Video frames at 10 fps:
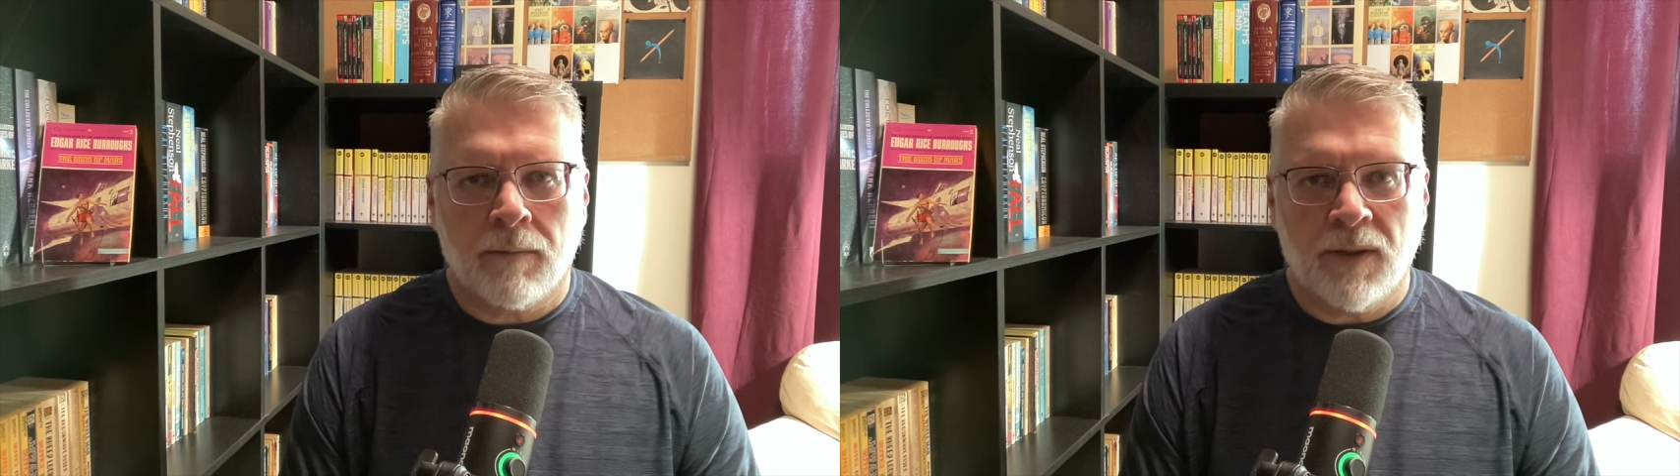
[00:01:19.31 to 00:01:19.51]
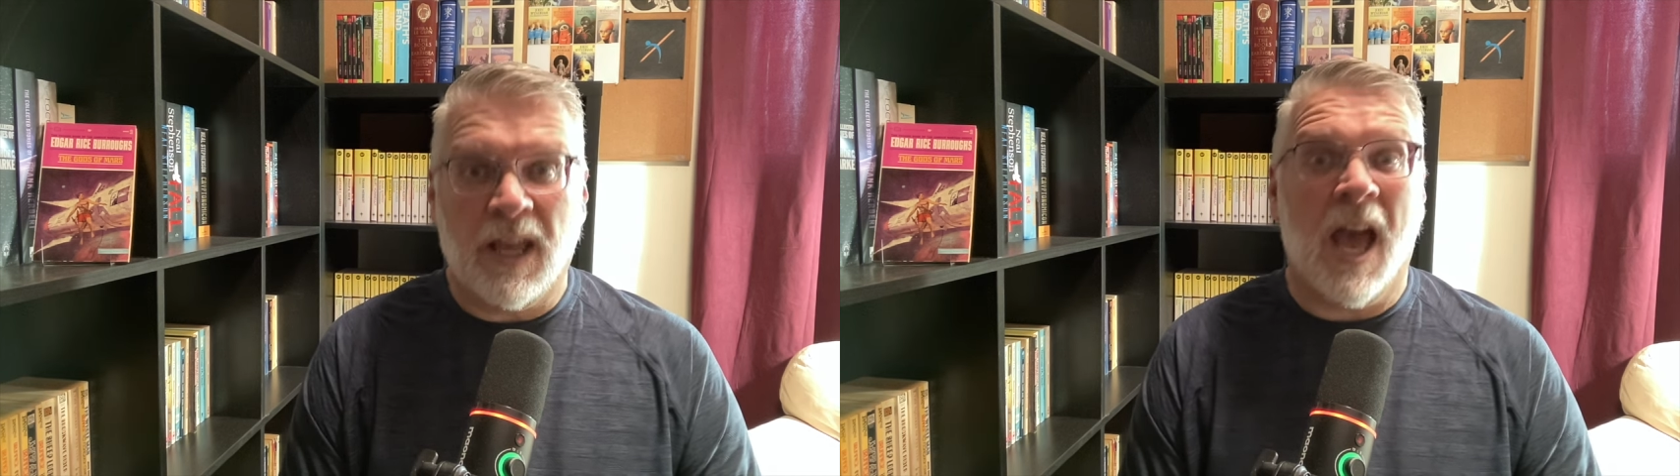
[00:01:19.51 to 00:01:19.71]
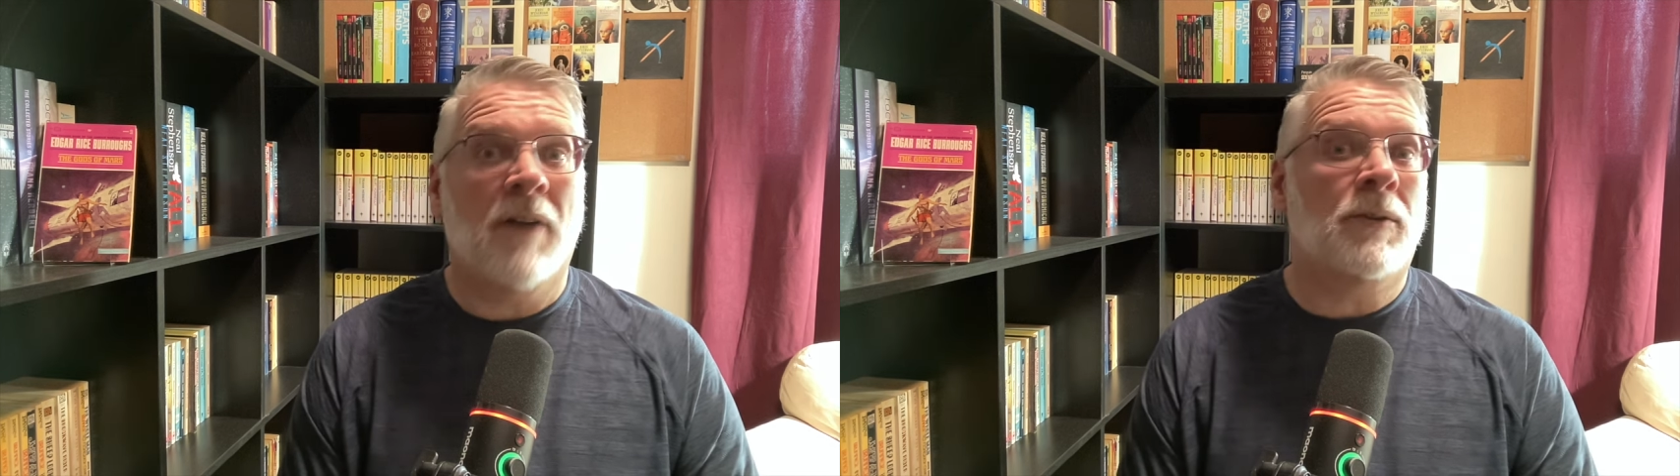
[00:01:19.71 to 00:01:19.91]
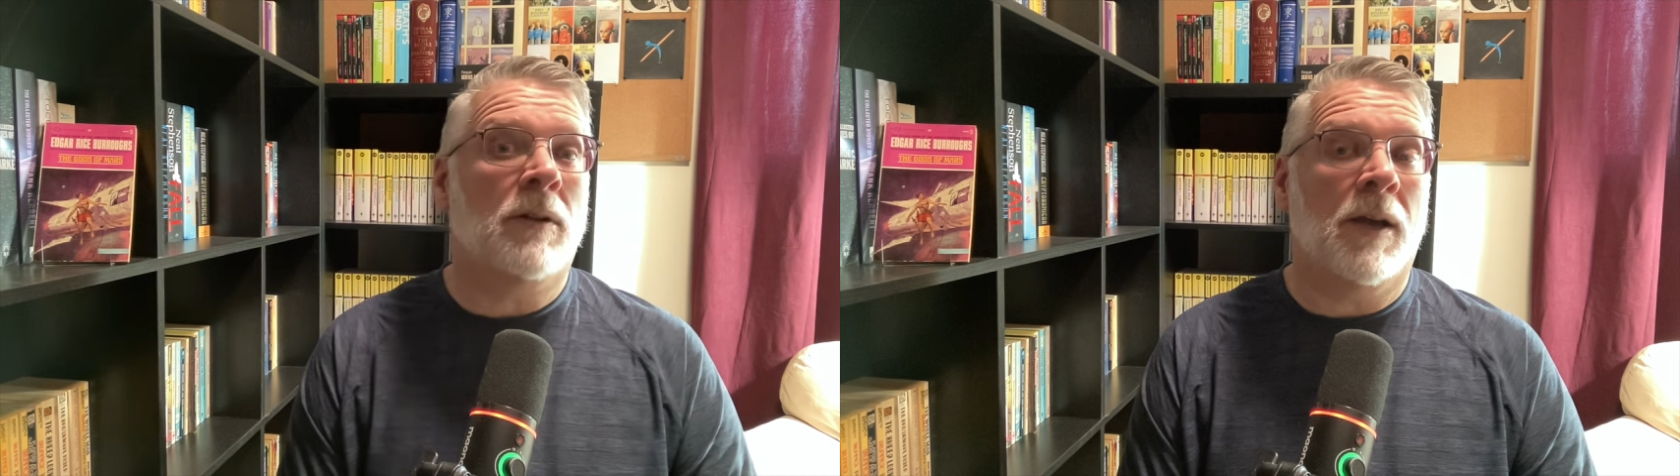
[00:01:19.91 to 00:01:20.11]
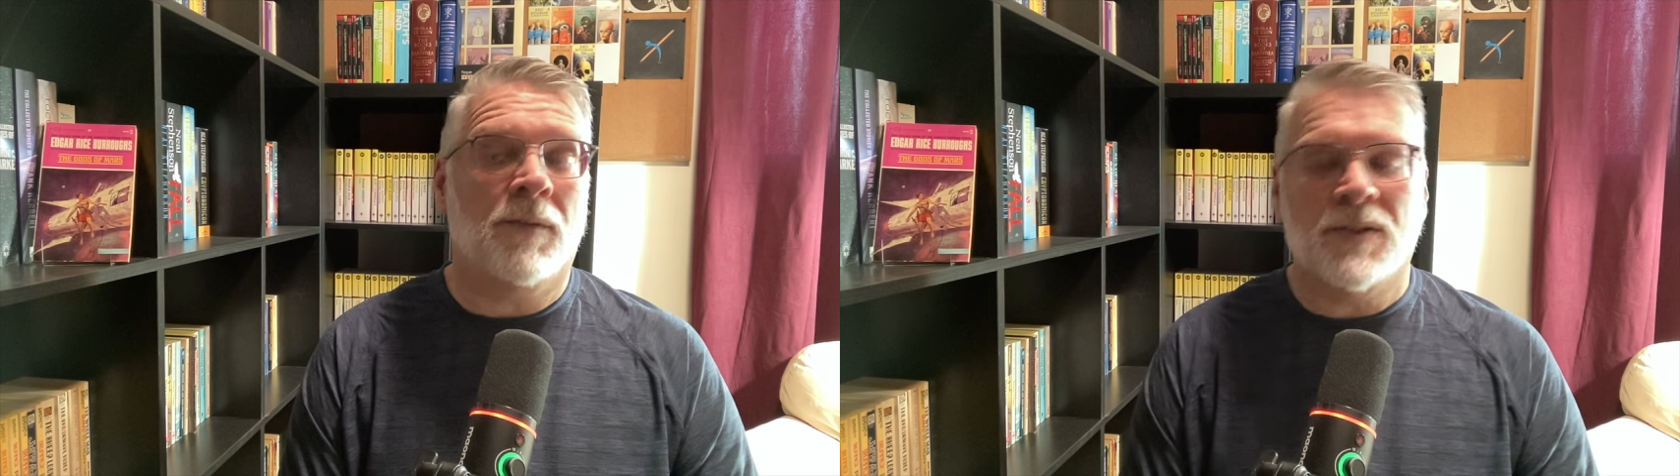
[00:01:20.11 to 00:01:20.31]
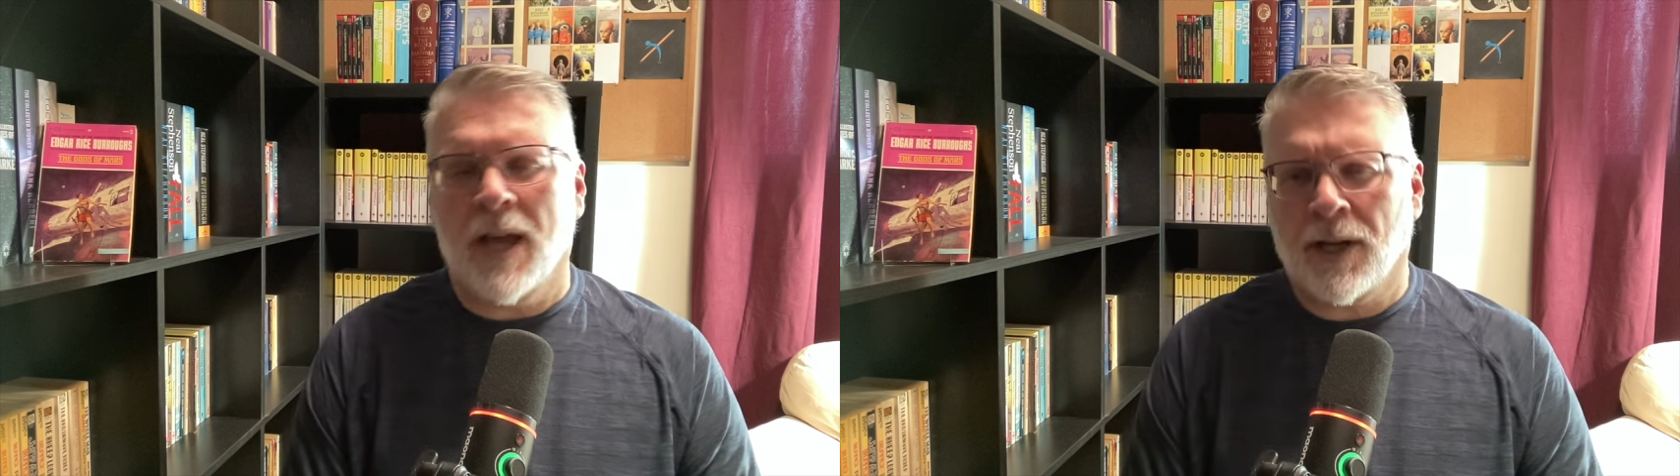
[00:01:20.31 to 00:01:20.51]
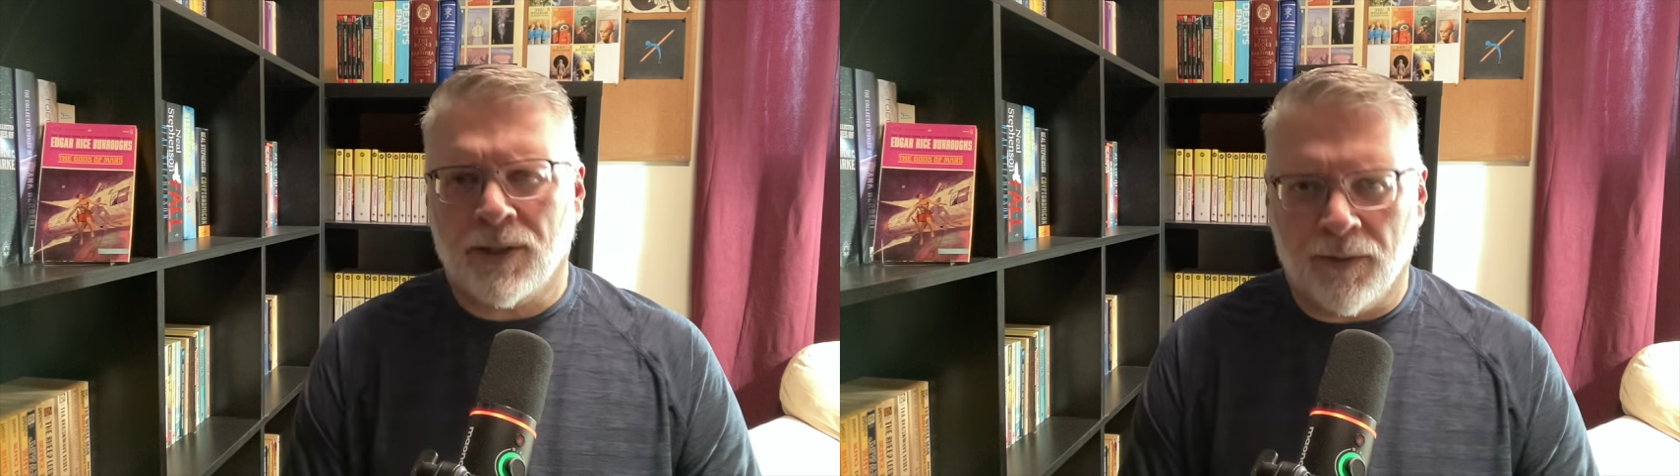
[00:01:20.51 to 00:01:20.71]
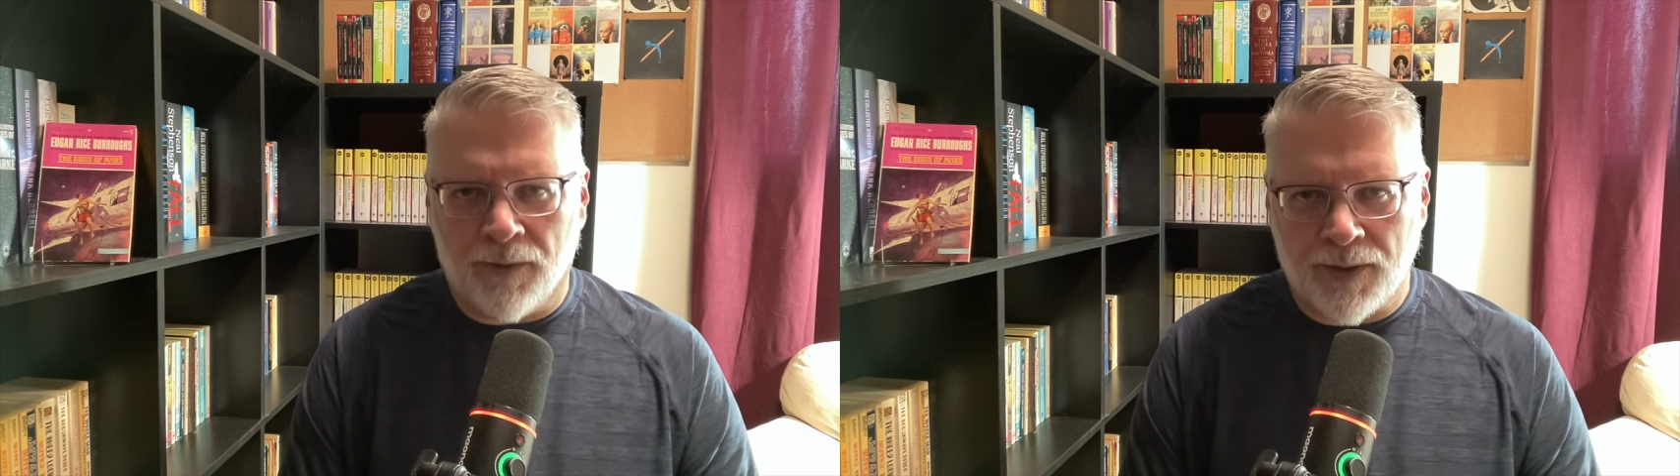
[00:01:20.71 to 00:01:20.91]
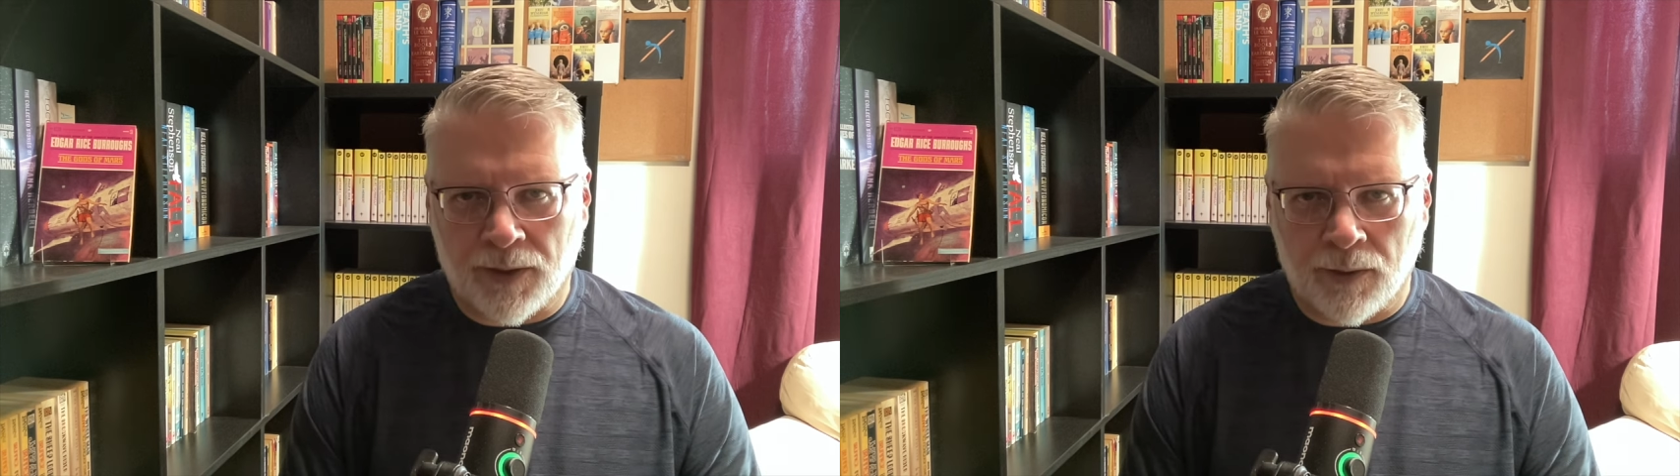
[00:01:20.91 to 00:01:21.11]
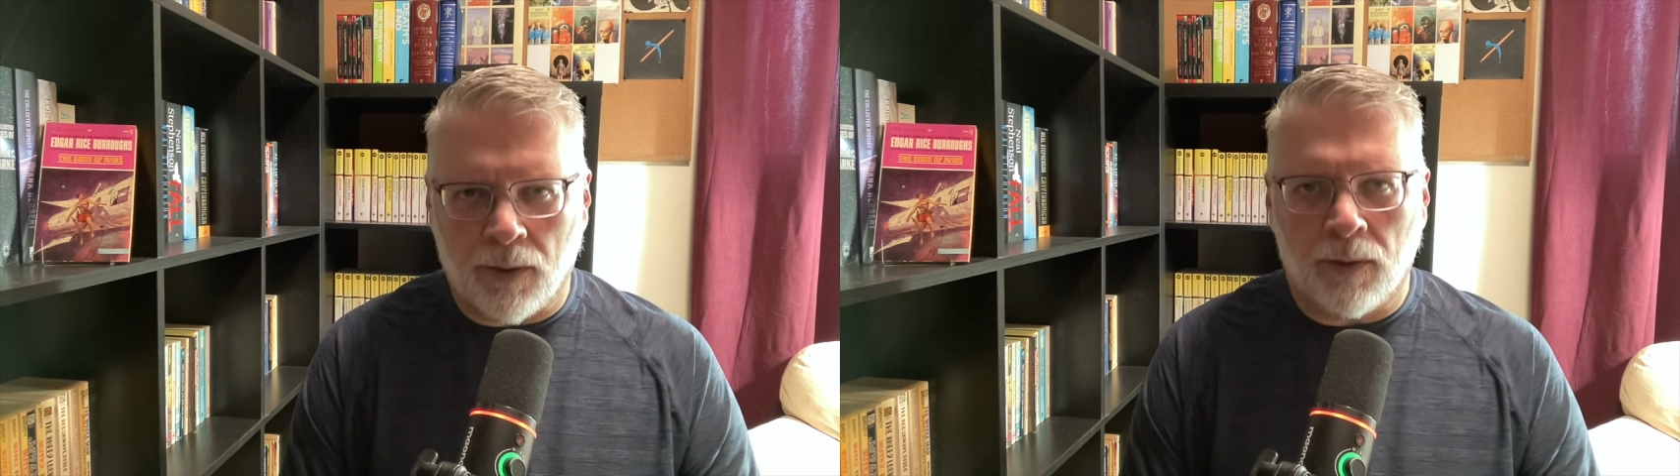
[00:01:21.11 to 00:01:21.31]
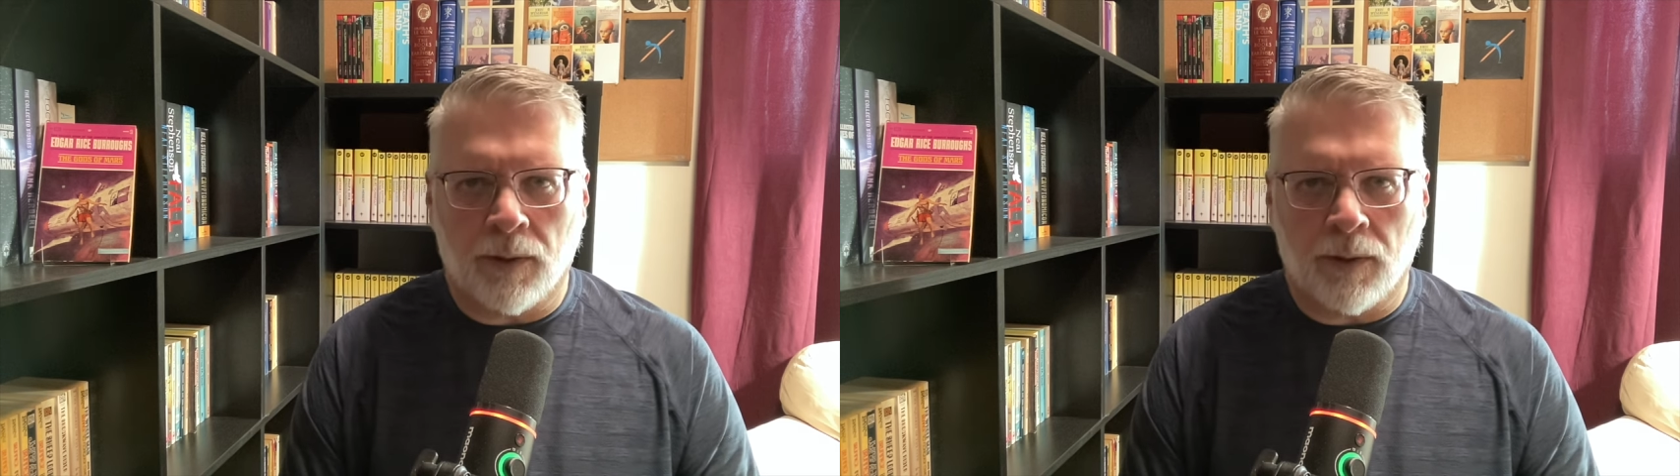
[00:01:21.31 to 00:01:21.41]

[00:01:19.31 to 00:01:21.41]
The afterlife is actually a physical